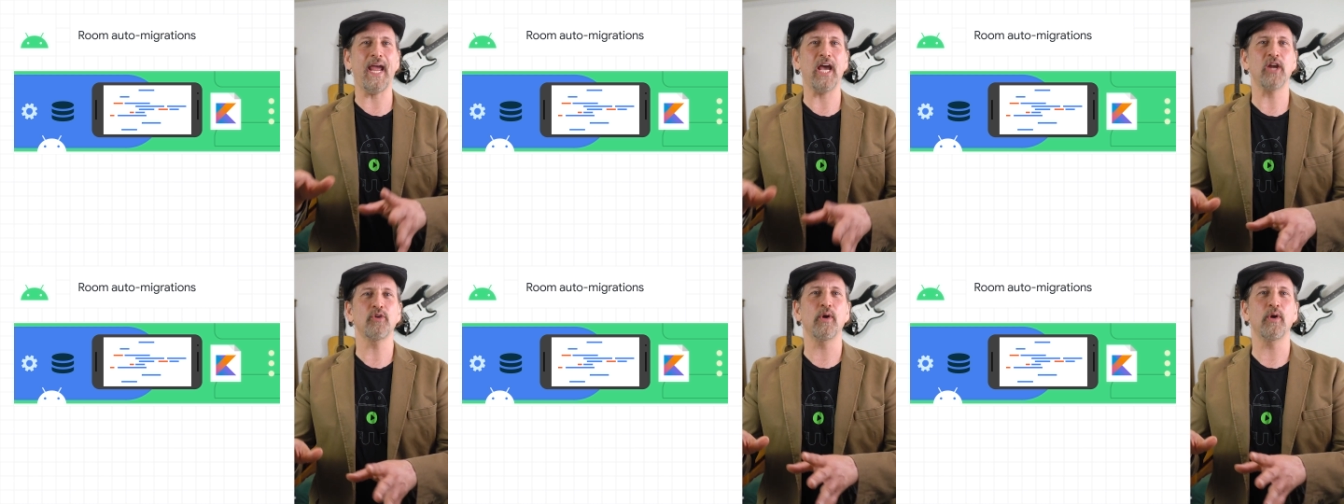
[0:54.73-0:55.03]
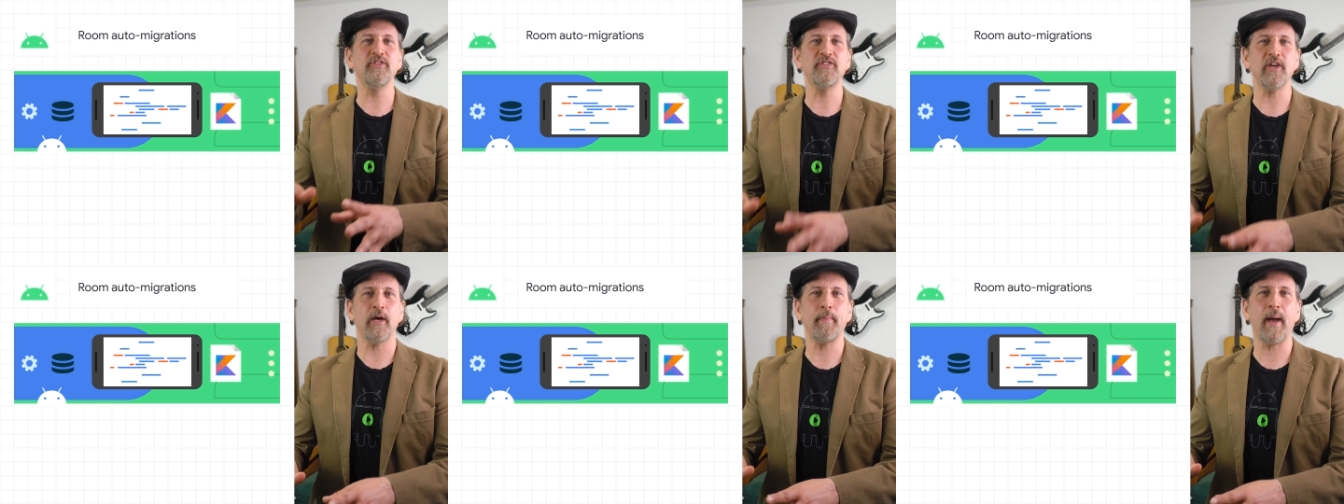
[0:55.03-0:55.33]

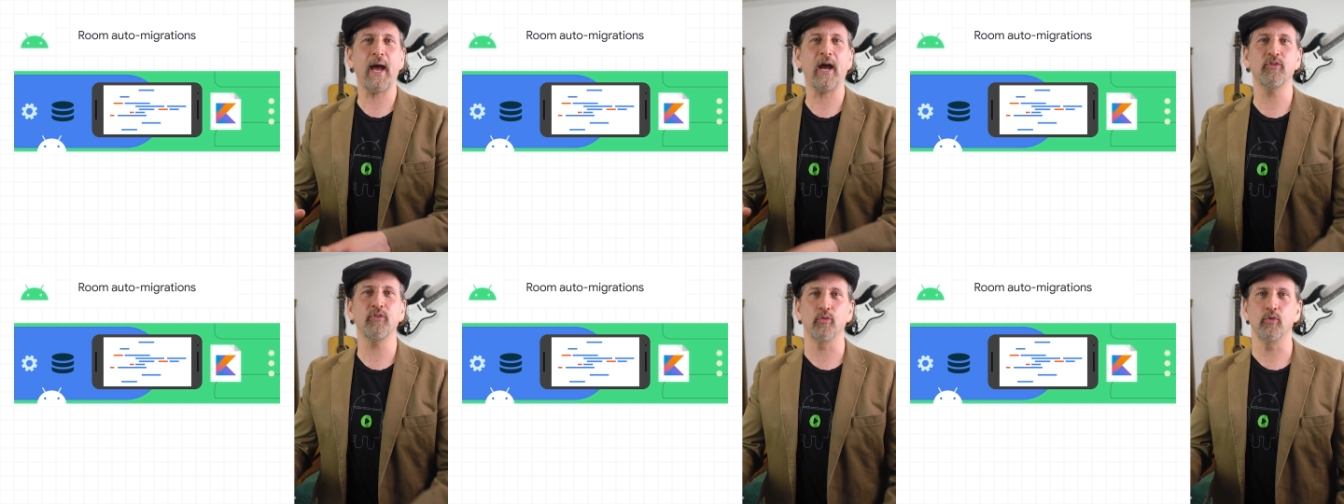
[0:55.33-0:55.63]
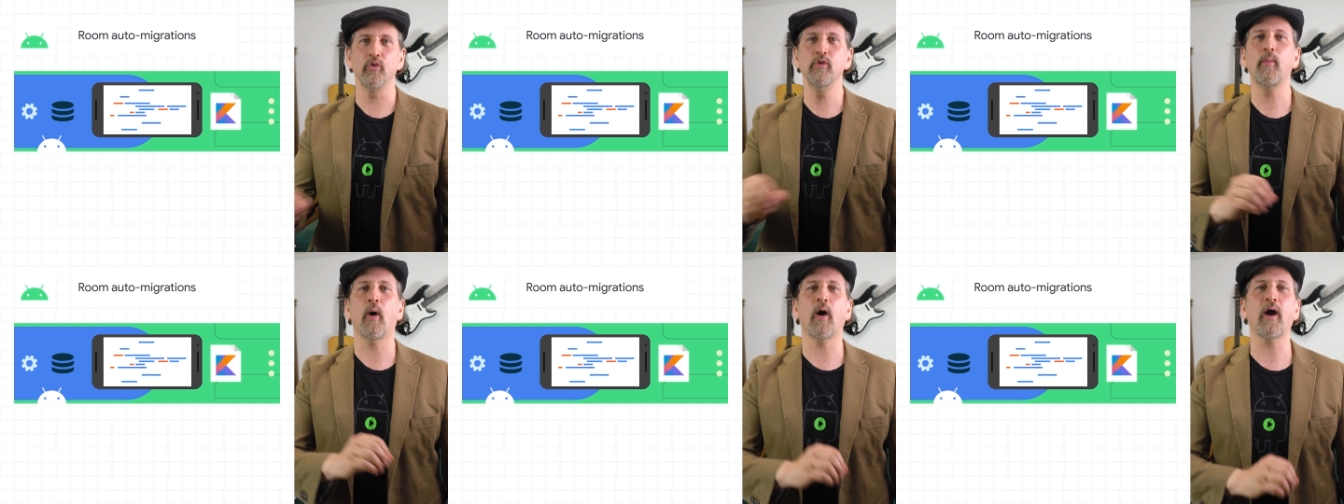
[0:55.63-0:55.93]
Android Jetpack's
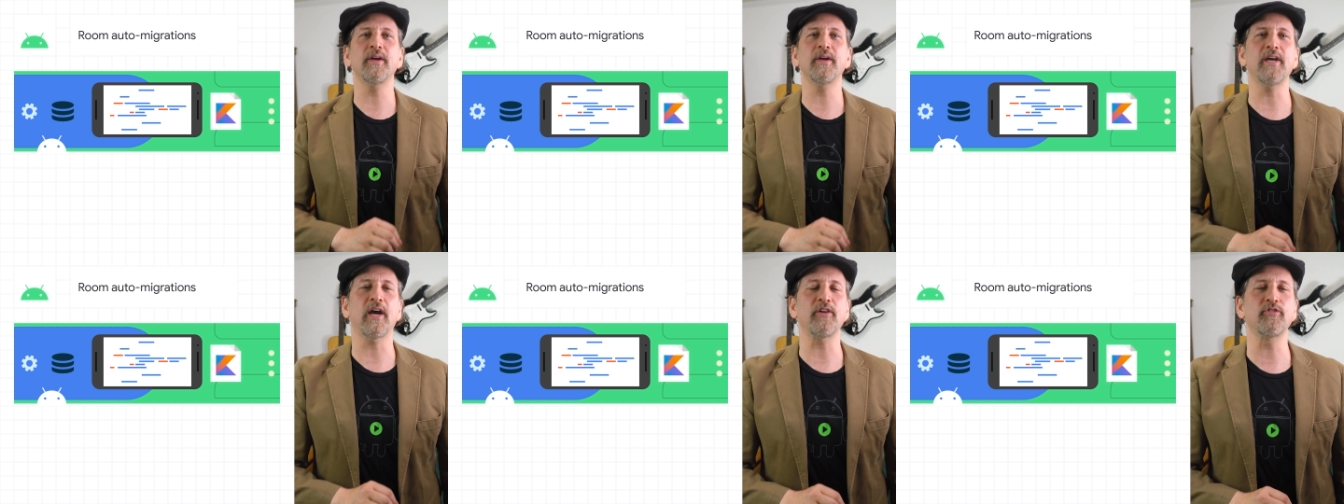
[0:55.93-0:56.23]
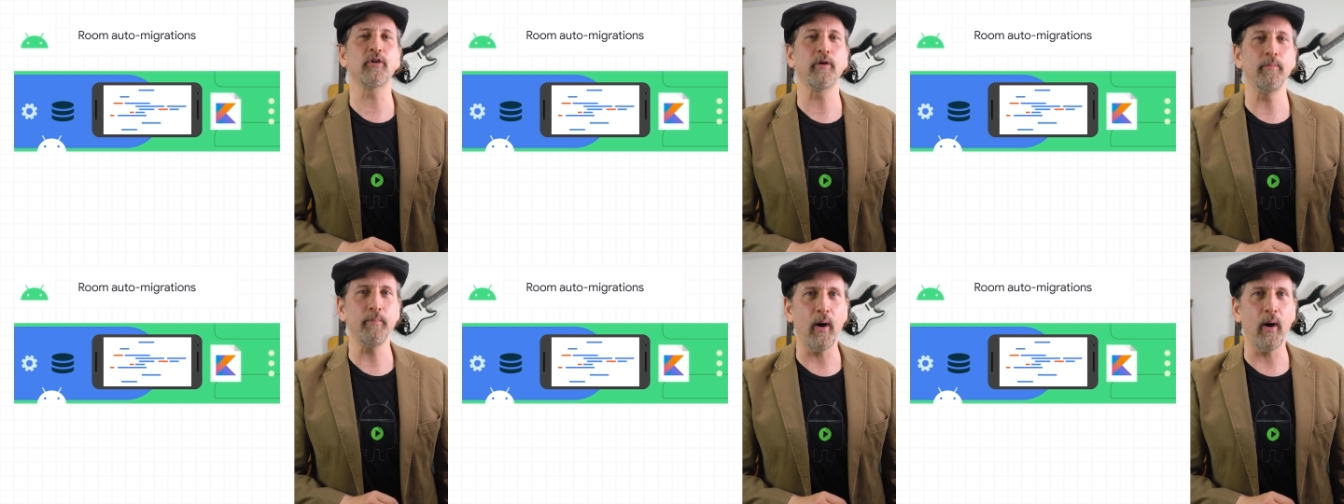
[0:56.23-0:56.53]
Room
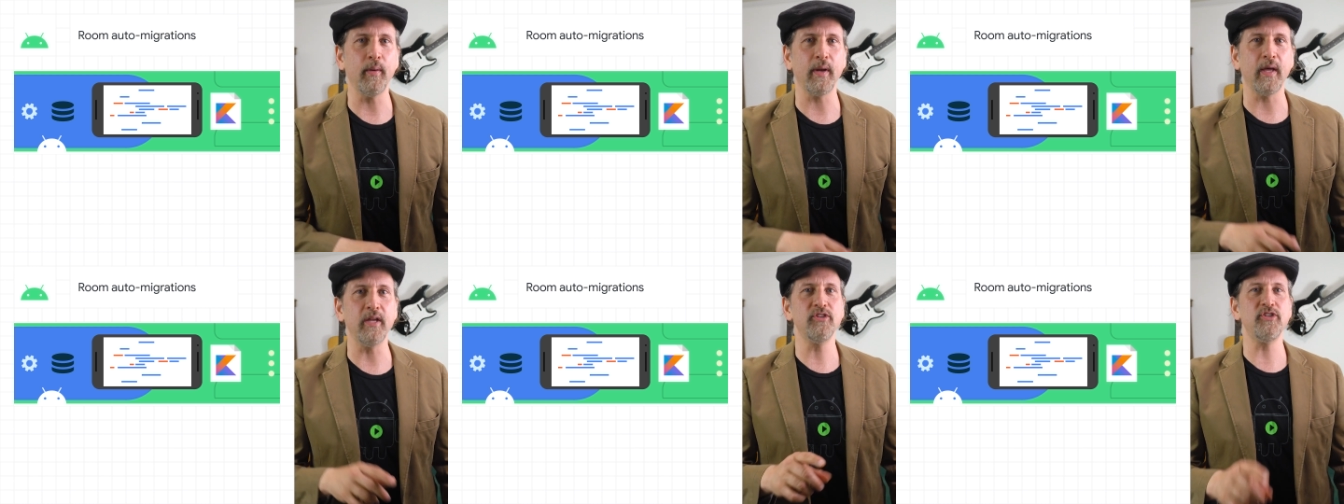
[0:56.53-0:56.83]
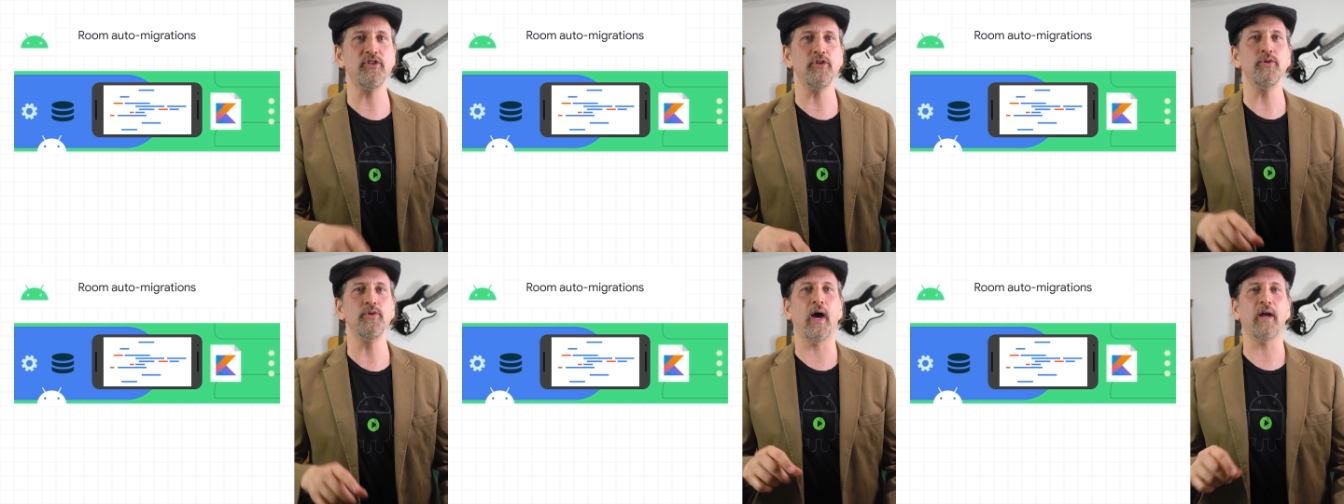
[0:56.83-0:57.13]
architecture component
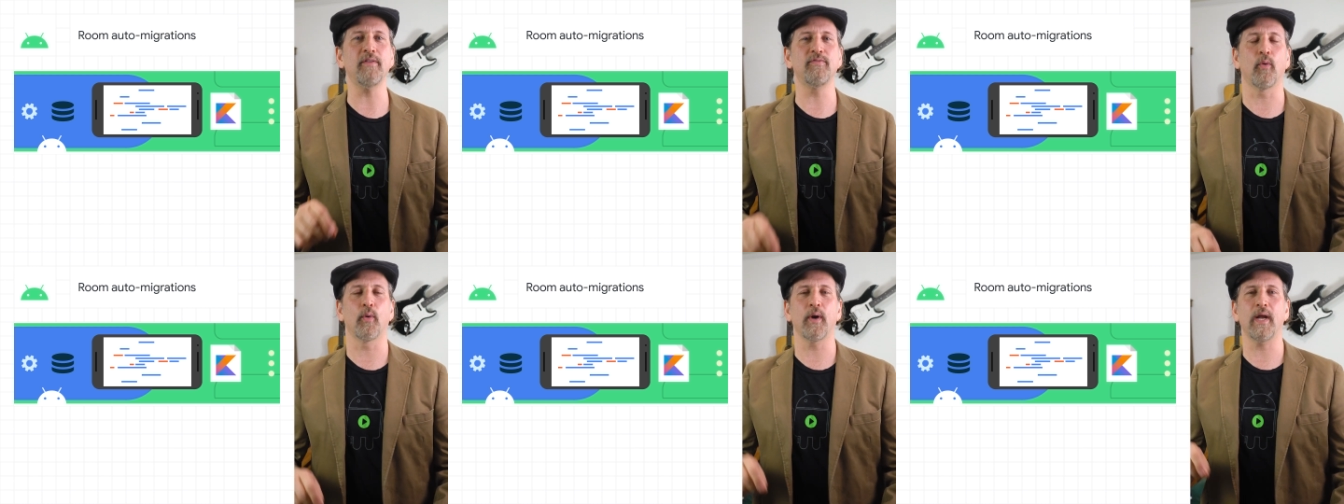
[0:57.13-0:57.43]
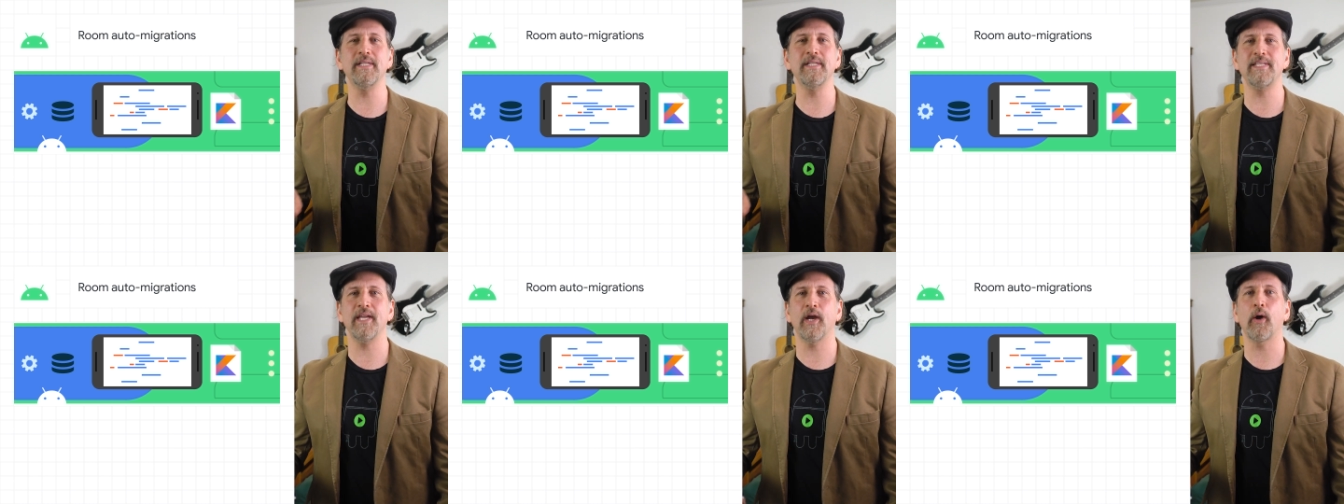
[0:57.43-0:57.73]
two point four
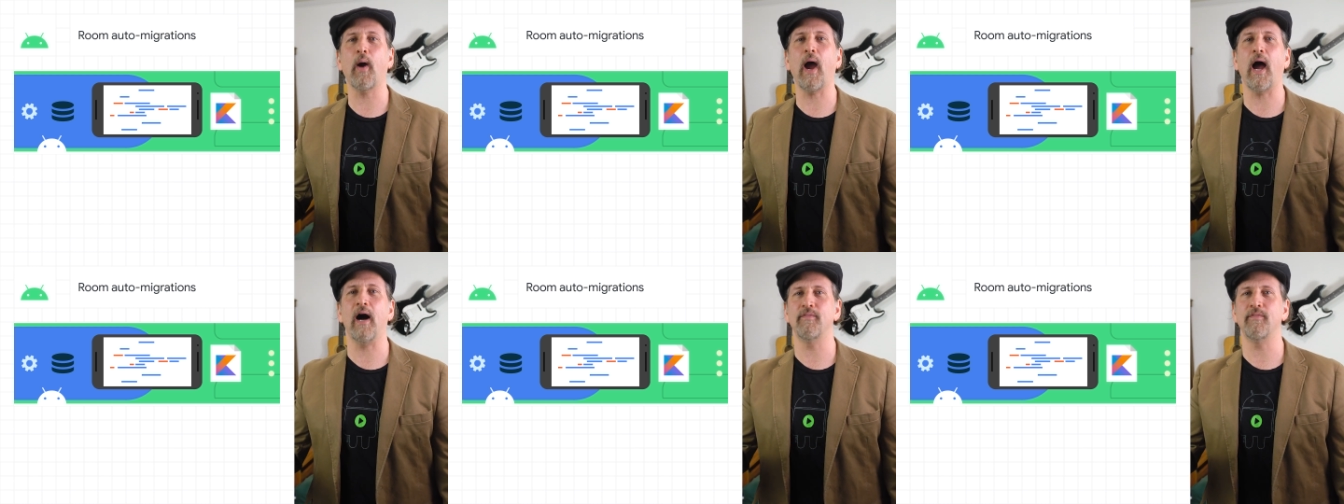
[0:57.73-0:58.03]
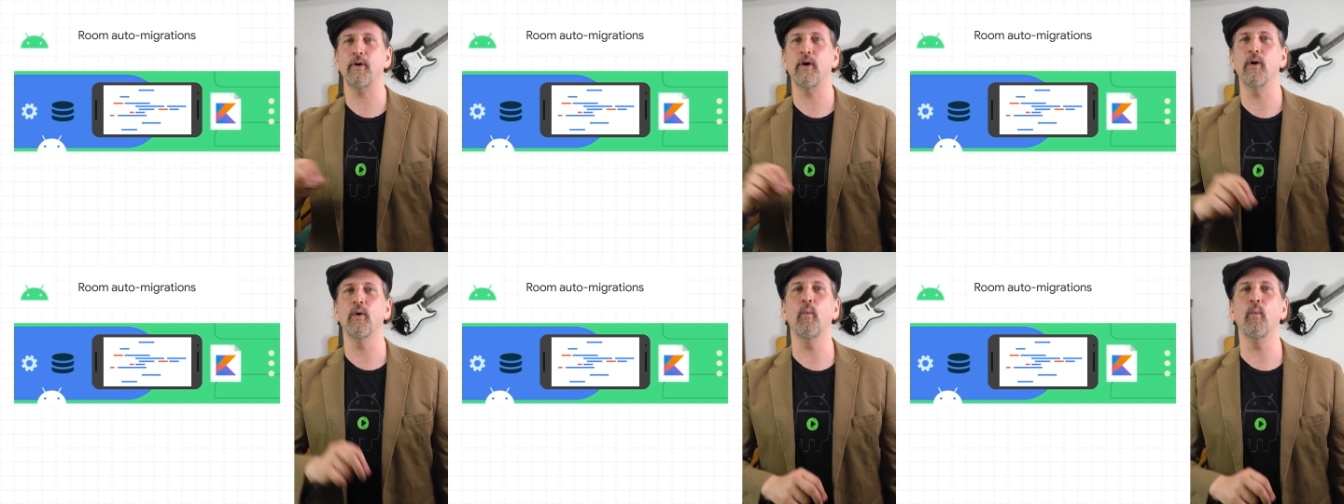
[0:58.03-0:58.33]
point zero
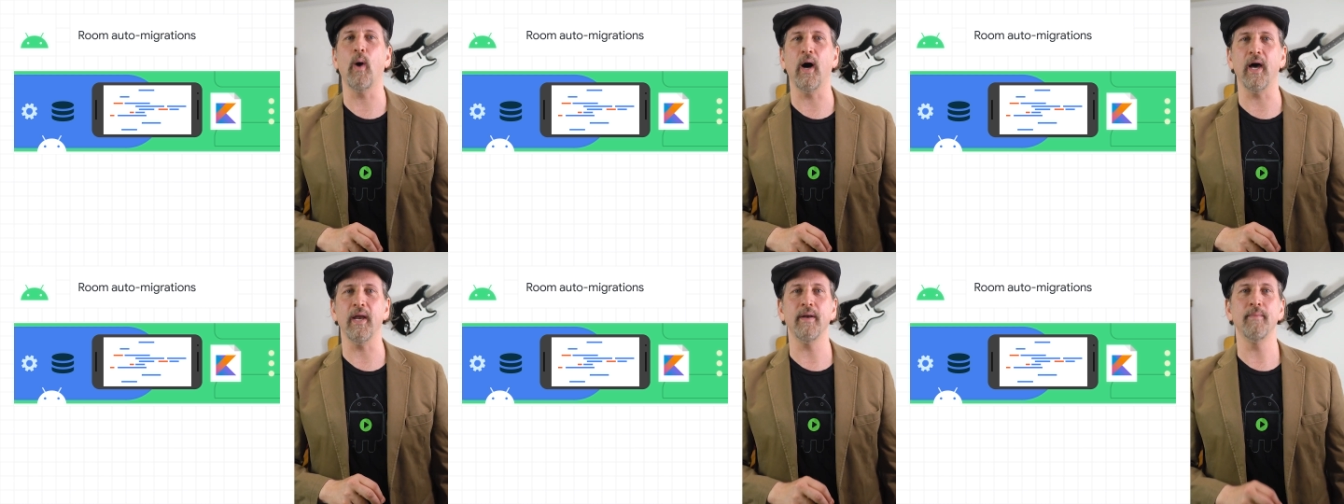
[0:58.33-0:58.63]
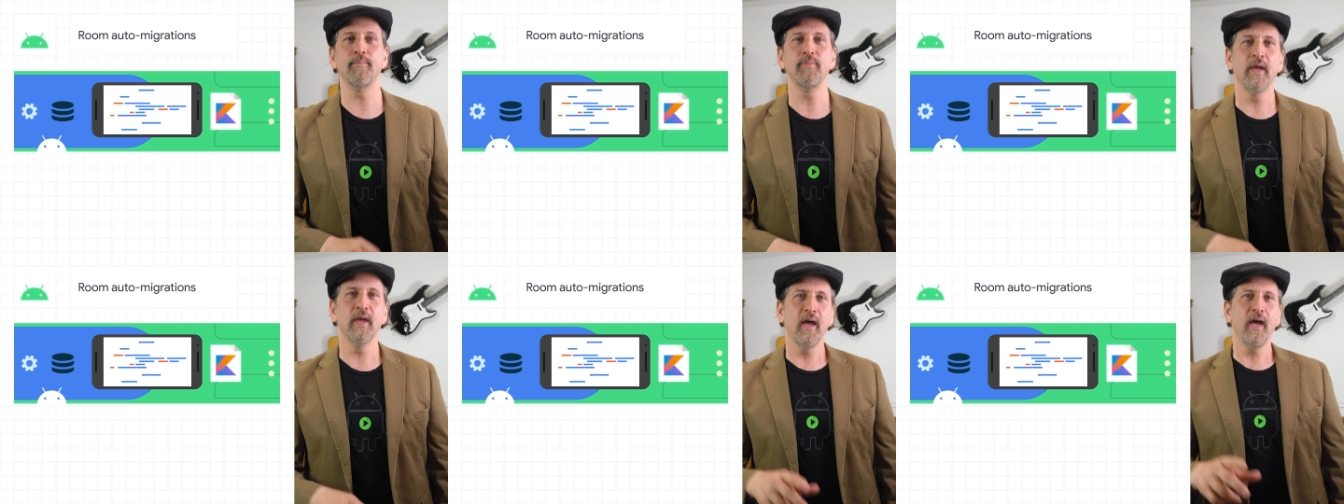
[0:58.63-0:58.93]
alpha oh one.